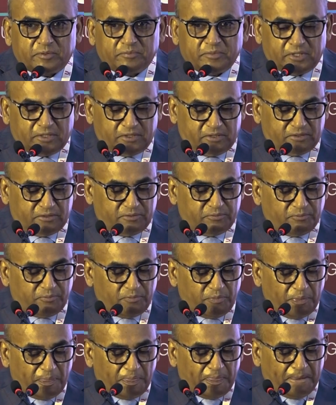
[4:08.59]
manner.
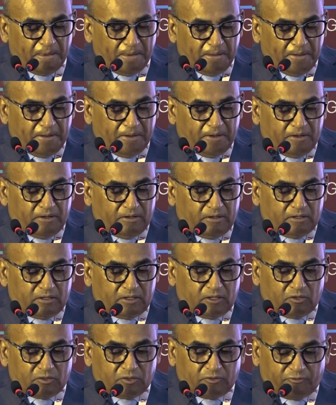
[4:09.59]

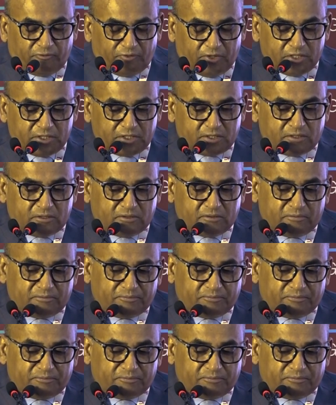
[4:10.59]
Now the first